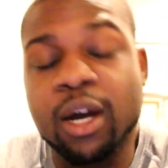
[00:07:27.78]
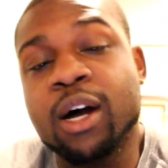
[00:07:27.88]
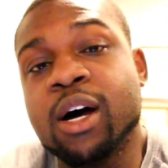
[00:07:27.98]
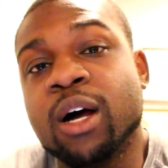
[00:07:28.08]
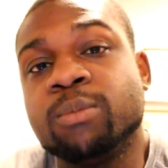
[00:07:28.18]

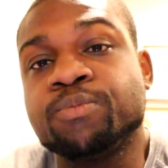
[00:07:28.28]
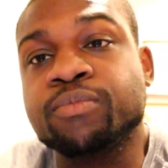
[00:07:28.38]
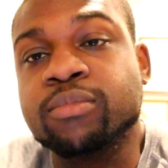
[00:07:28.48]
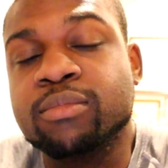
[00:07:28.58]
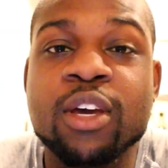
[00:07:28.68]
Um,
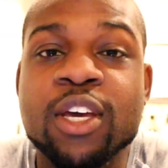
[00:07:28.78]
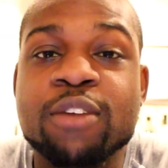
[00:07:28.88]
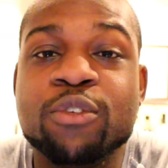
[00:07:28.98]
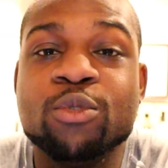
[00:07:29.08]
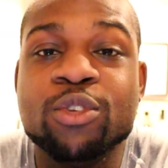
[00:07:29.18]

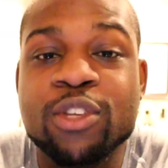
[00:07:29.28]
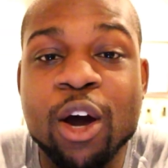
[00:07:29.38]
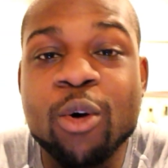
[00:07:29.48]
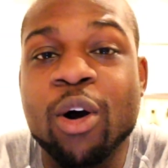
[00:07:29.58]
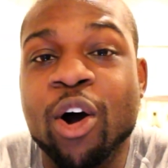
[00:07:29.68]
if you
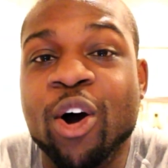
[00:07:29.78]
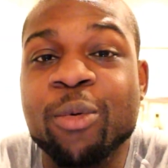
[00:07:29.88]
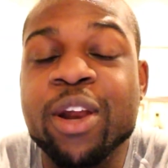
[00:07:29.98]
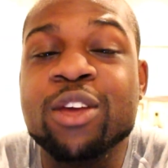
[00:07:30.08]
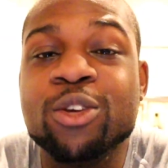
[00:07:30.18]
don't
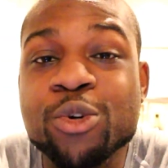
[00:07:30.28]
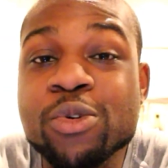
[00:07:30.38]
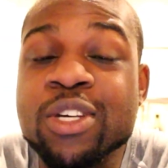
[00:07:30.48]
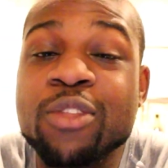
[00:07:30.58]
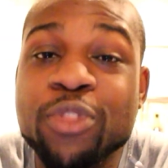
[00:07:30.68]
already
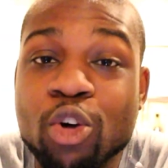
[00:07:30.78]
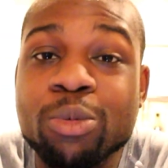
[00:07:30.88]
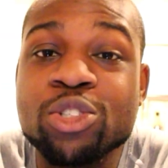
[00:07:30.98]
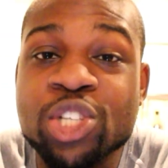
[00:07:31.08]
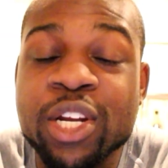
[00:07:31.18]
use a
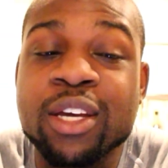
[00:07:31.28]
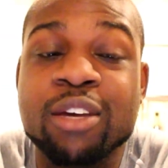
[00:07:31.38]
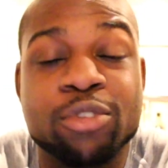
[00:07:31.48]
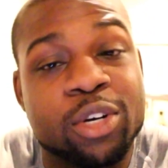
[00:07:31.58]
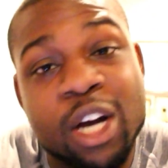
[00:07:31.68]
thermogenic,
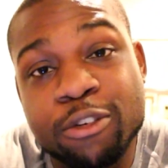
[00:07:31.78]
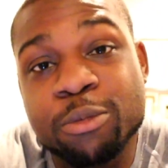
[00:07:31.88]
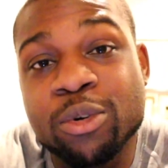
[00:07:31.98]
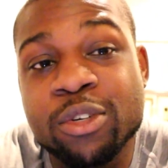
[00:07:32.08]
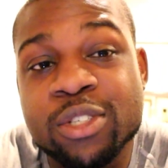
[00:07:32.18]
if you're
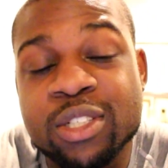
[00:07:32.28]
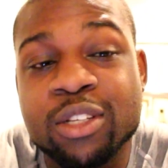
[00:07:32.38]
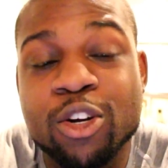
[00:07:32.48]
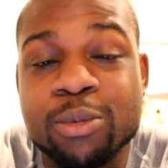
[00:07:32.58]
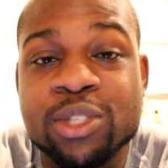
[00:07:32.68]
comfortable using a
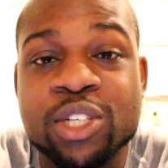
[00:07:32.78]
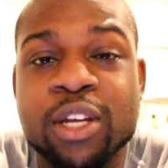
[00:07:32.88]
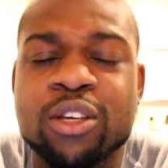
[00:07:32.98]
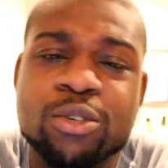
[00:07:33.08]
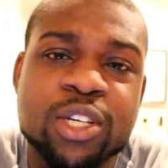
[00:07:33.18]

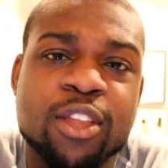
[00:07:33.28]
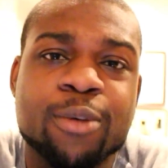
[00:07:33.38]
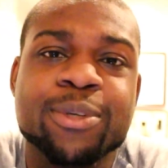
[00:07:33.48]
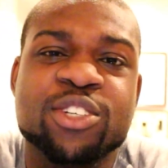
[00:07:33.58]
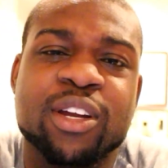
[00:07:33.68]
thermogenic, use a
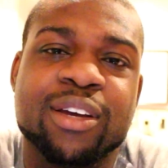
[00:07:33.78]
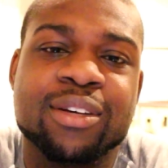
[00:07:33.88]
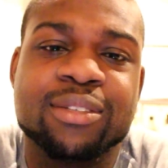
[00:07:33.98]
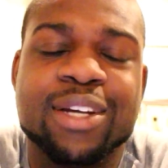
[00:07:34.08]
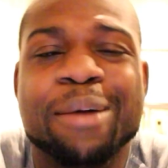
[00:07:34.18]
thermogenic.
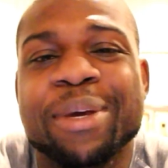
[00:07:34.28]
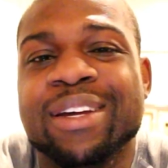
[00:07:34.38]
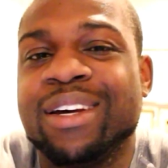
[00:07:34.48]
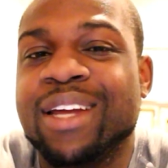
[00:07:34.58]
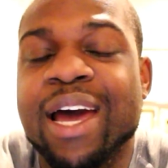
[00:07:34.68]
I
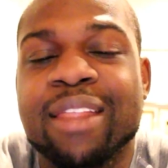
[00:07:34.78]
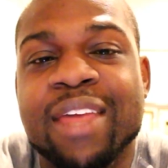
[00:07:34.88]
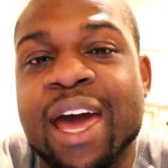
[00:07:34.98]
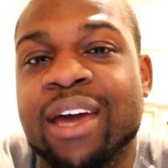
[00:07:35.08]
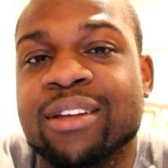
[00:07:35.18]
mean that
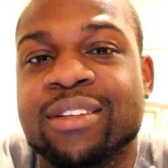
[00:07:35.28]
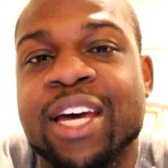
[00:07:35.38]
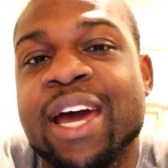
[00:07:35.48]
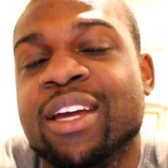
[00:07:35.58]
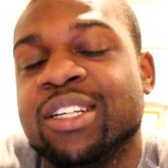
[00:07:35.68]
that
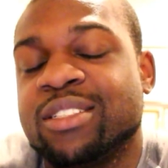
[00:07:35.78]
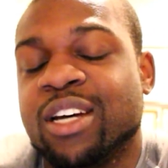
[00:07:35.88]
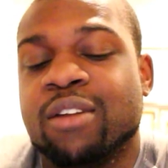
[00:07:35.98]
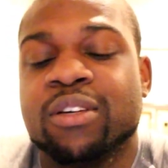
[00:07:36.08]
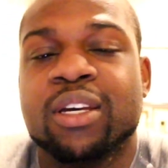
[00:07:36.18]
that in
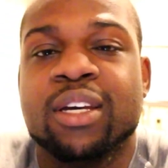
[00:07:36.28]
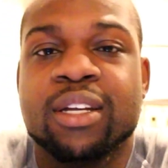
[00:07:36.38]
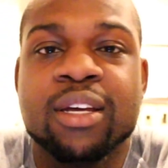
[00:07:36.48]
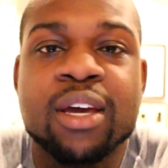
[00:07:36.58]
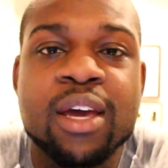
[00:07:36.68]
itself
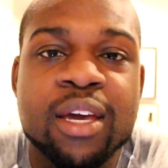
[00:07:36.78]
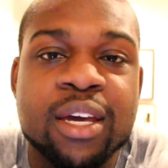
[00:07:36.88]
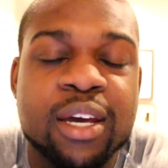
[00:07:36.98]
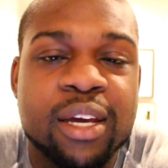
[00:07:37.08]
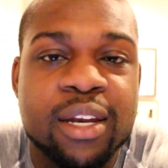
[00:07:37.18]
can
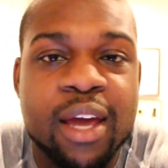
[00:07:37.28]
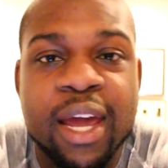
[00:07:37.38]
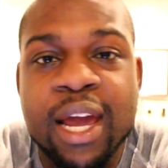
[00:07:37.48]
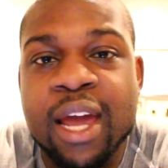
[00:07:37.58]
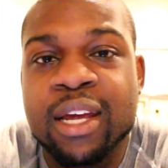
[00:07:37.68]
can
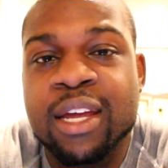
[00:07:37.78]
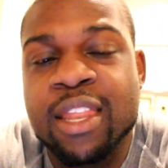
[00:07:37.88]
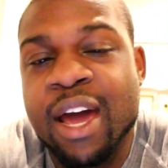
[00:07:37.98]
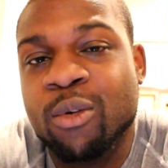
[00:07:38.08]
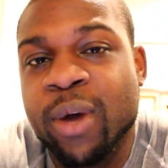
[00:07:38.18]
aid in
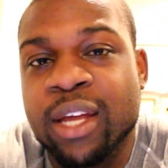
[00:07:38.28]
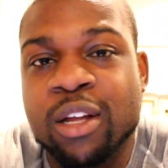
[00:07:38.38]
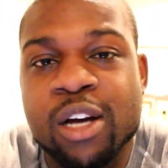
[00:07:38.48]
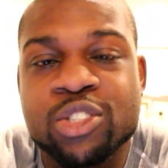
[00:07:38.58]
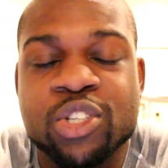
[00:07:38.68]
that weight
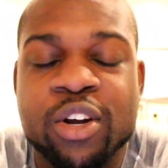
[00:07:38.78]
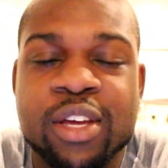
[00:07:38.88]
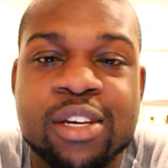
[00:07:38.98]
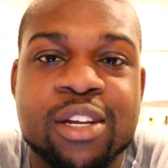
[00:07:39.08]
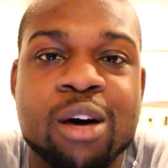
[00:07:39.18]
loss
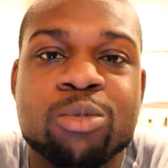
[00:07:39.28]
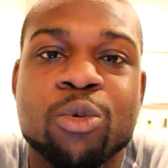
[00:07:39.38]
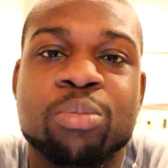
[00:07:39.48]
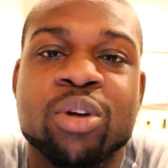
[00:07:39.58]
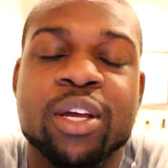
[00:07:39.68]
journey, can help
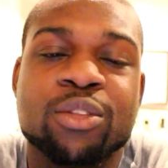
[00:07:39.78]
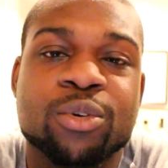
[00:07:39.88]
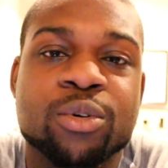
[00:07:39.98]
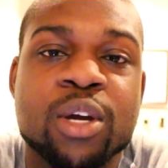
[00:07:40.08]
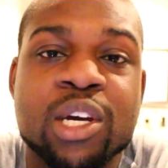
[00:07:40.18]
you break
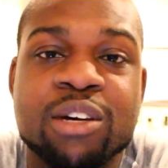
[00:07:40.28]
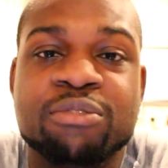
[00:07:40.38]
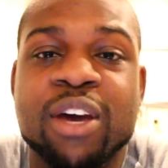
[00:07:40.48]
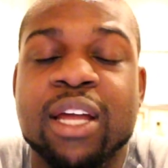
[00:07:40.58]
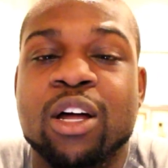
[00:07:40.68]
through a
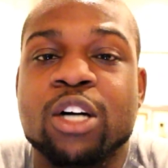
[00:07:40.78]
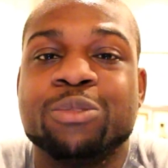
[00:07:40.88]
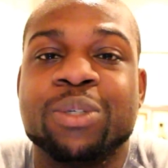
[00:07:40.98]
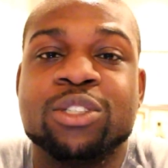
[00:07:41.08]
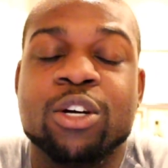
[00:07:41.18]
fat loss
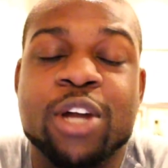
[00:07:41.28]
plateau.